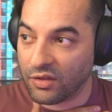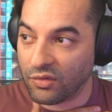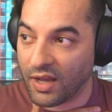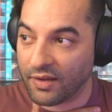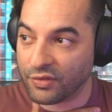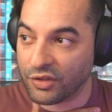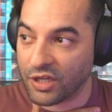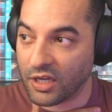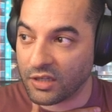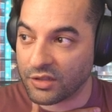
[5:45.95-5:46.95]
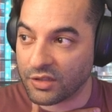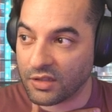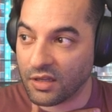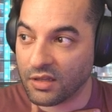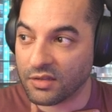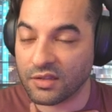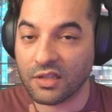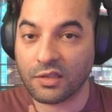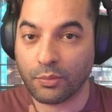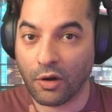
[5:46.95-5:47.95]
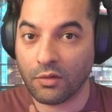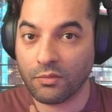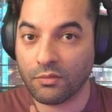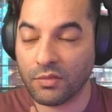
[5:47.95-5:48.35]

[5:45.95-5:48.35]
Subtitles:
you have to change is this part,